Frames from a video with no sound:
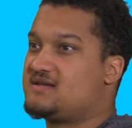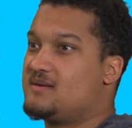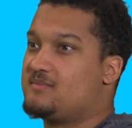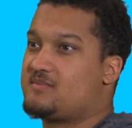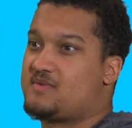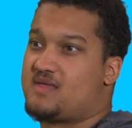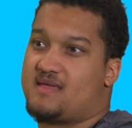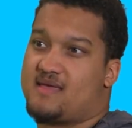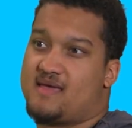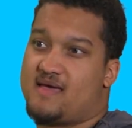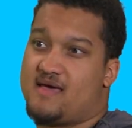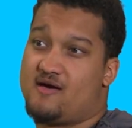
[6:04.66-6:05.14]

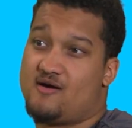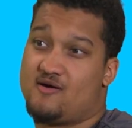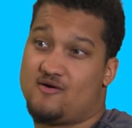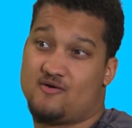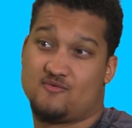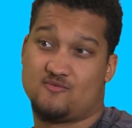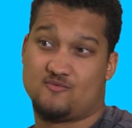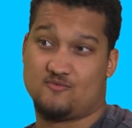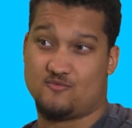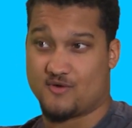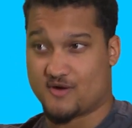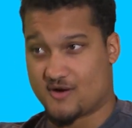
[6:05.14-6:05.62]
something
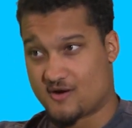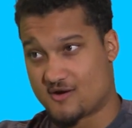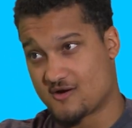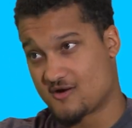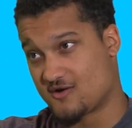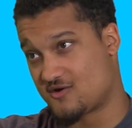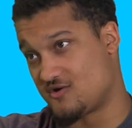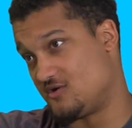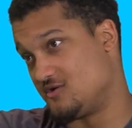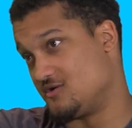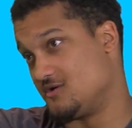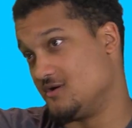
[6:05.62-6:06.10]
out, one
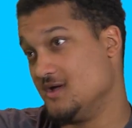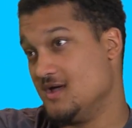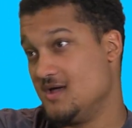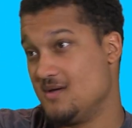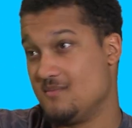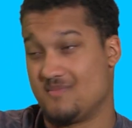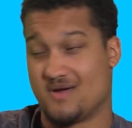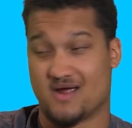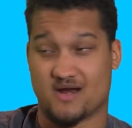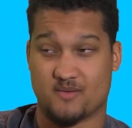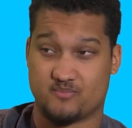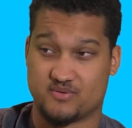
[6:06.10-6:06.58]
article
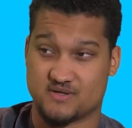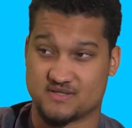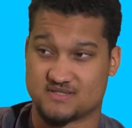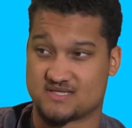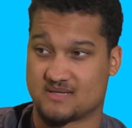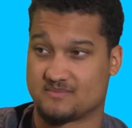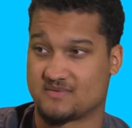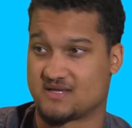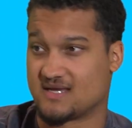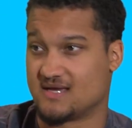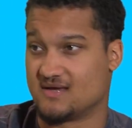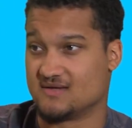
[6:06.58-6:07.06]
might have put
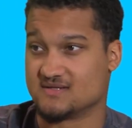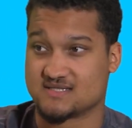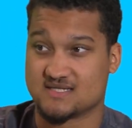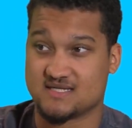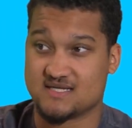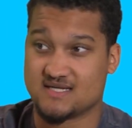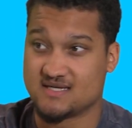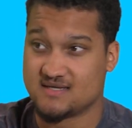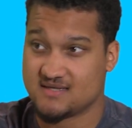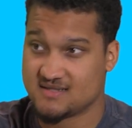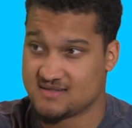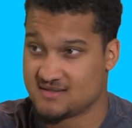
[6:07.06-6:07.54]
something else
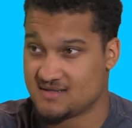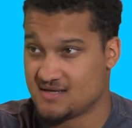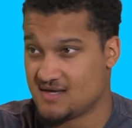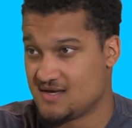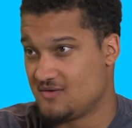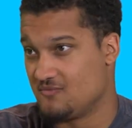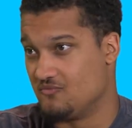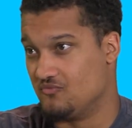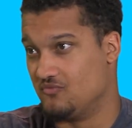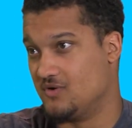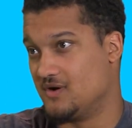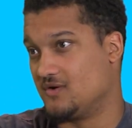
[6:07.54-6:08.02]
in,
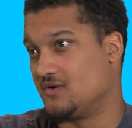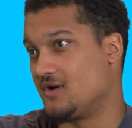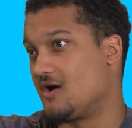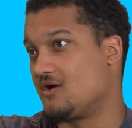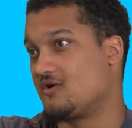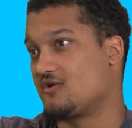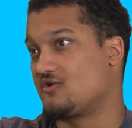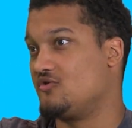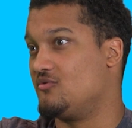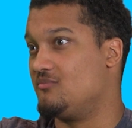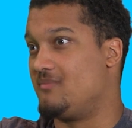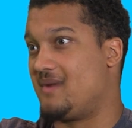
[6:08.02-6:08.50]
one
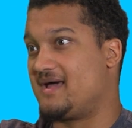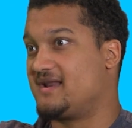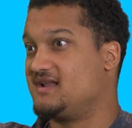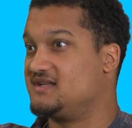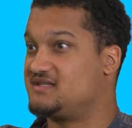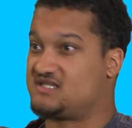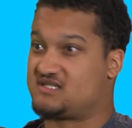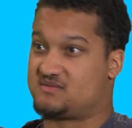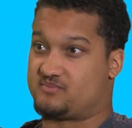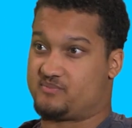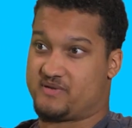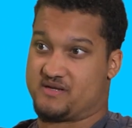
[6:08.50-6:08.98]
article might
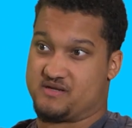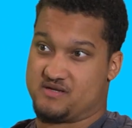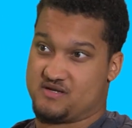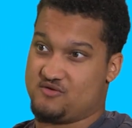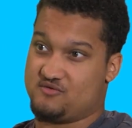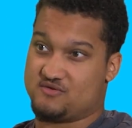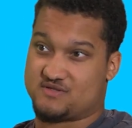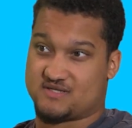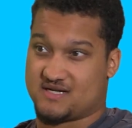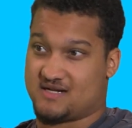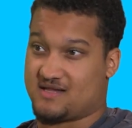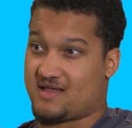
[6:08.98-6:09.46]
have just been
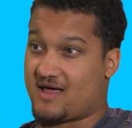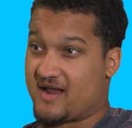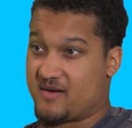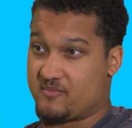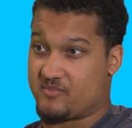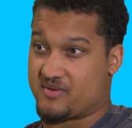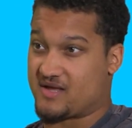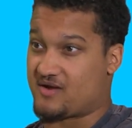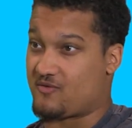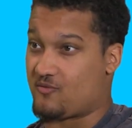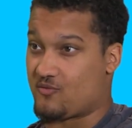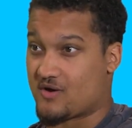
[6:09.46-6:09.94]
using a lot
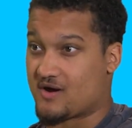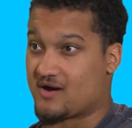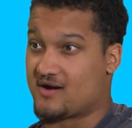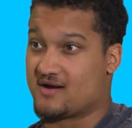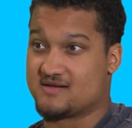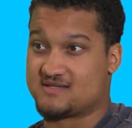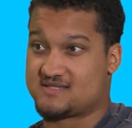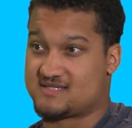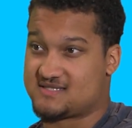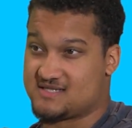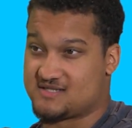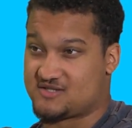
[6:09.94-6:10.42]
of big
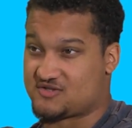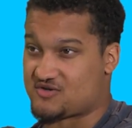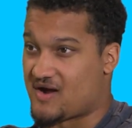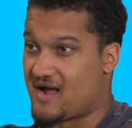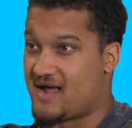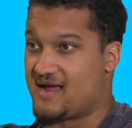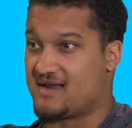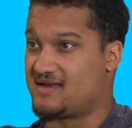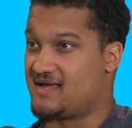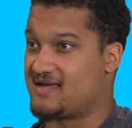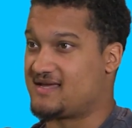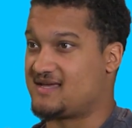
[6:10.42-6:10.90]
words to
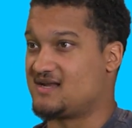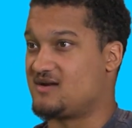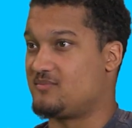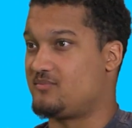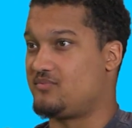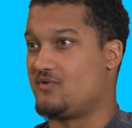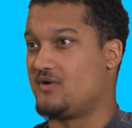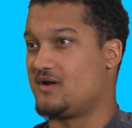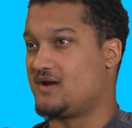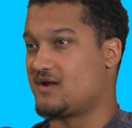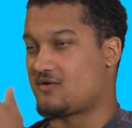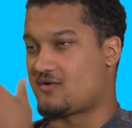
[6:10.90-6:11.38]
try and like get a
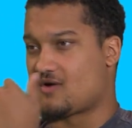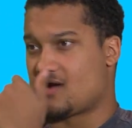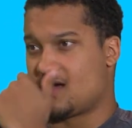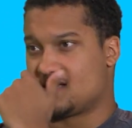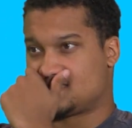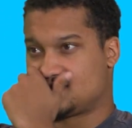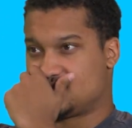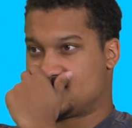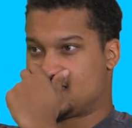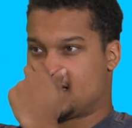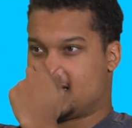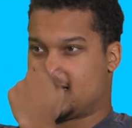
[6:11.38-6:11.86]
point
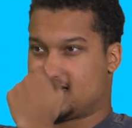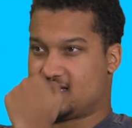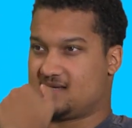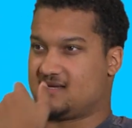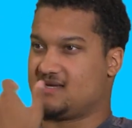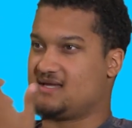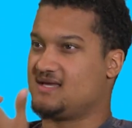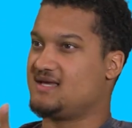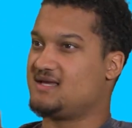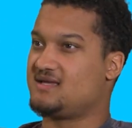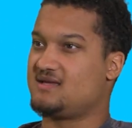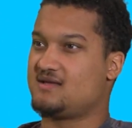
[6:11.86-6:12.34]
across that they didn't
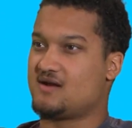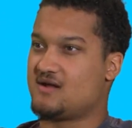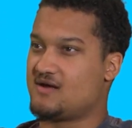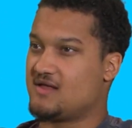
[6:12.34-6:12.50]
need, you